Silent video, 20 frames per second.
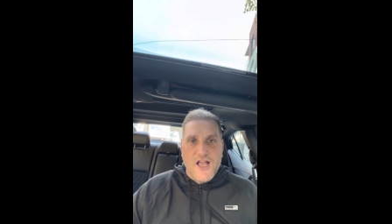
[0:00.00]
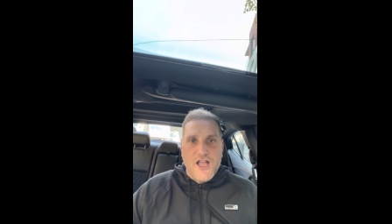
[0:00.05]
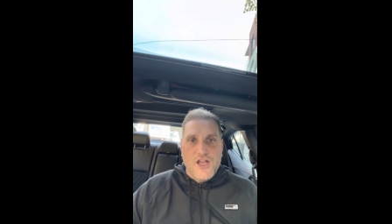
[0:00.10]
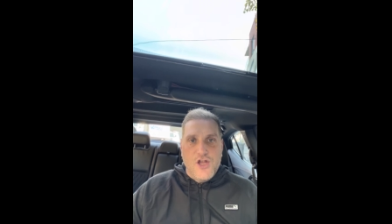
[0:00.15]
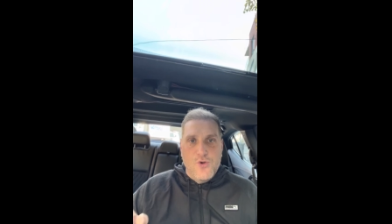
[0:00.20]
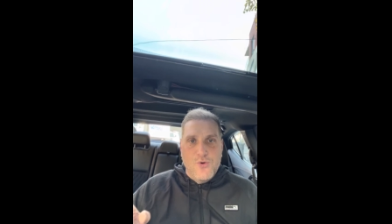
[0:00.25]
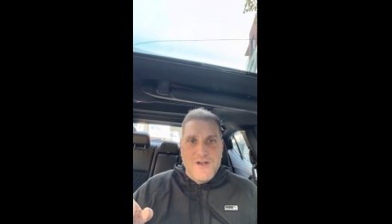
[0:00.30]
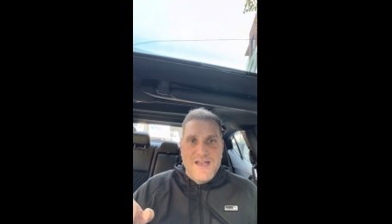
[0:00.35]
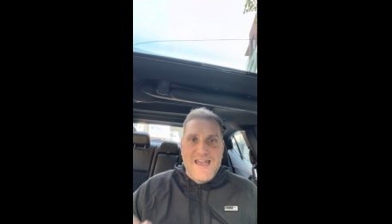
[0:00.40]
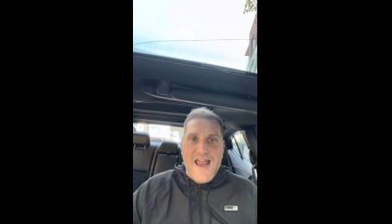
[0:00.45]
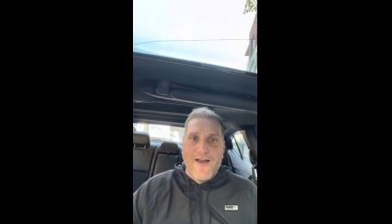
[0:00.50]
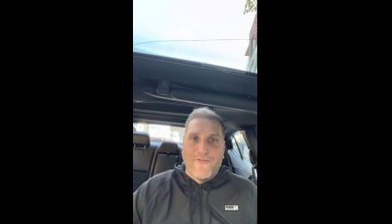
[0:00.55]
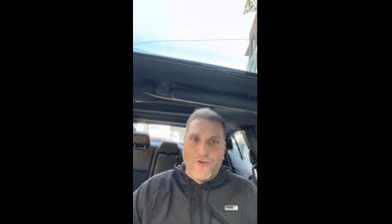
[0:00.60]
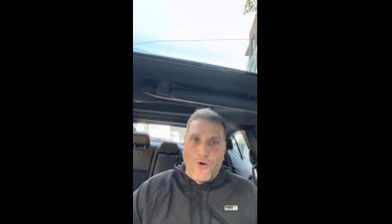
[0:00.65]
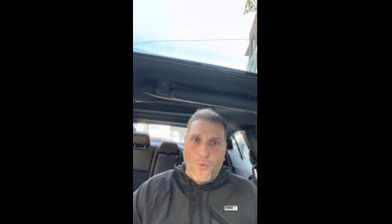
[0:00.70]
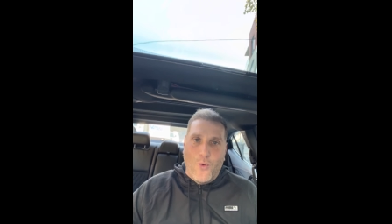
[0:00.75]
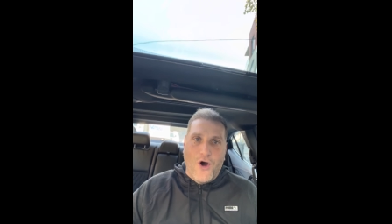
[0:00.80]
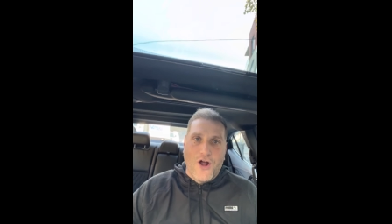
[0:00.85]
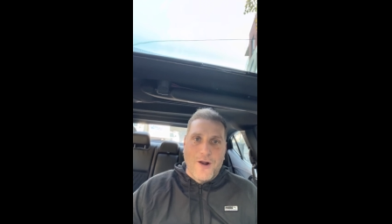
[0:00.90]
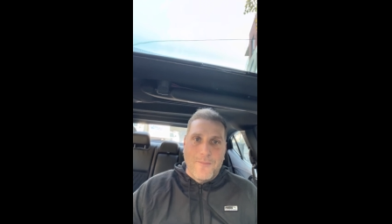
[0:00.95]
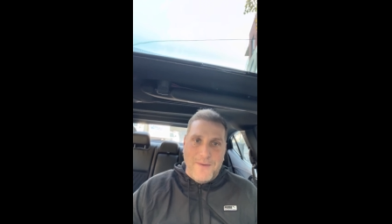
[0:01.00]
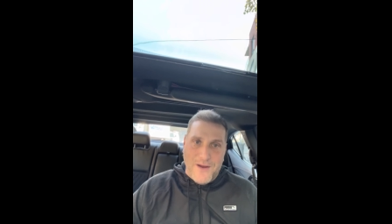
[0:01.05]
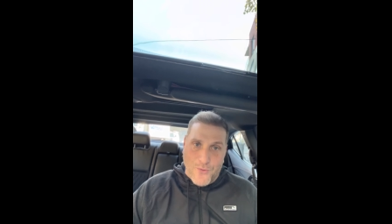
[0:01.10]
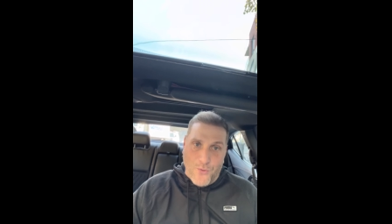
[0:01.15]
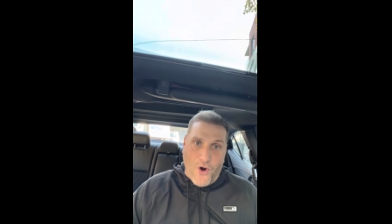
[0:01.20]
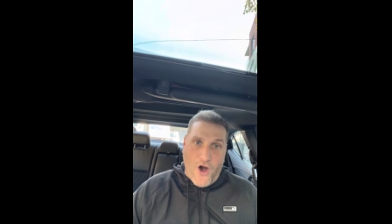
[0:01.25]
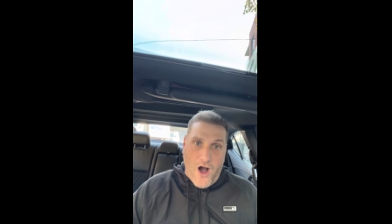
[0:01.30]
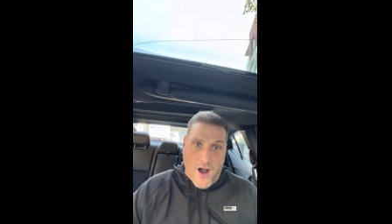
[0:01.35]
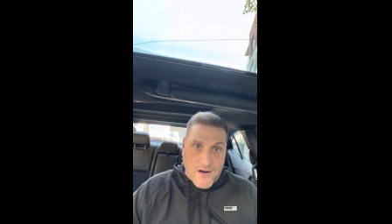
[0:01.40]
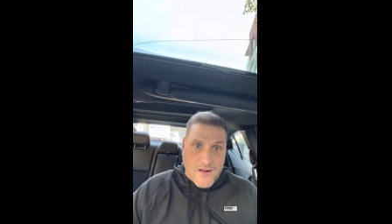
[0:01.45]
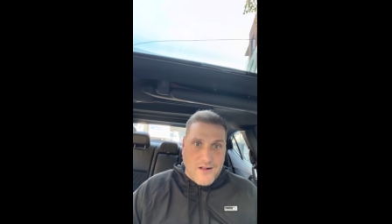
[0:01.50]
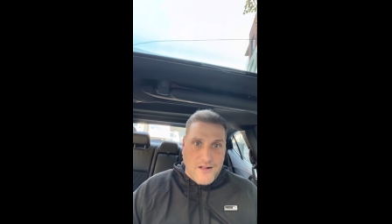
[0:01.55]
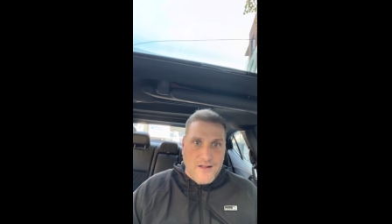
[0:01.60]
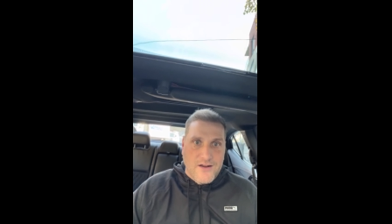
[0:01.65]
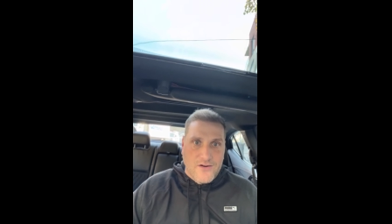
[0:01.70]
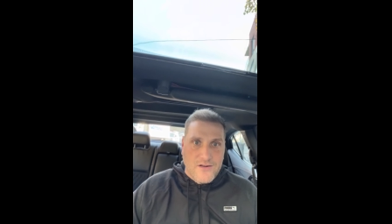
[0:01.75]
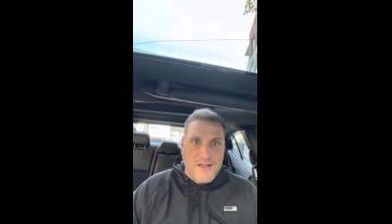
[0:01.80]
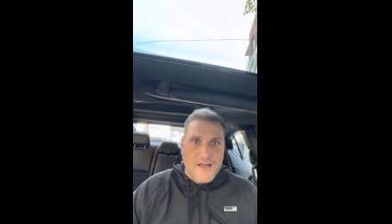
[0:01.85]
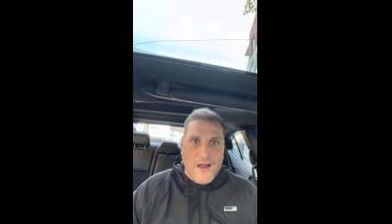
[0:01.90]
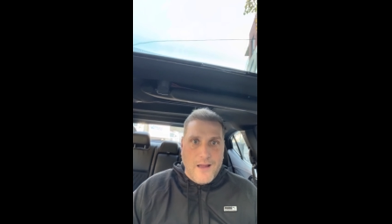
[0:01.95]
you never want to be wrong,
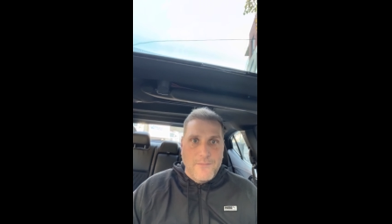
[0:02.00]
clearly.